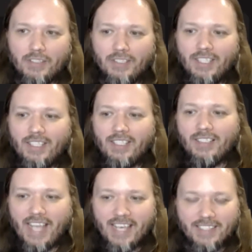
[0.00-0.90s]
And
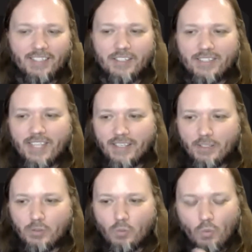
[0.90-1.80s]
last thing I'll say
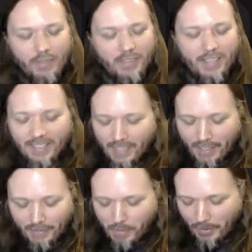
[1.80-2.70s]
there is one thing I
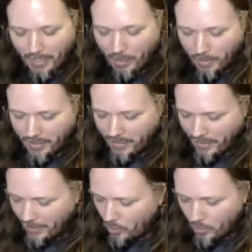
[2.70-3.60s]
love about Alberta that
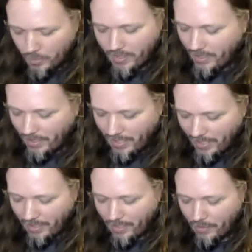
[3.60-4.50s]
I don't see
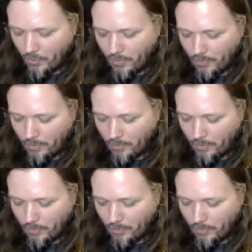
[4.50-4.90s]
any other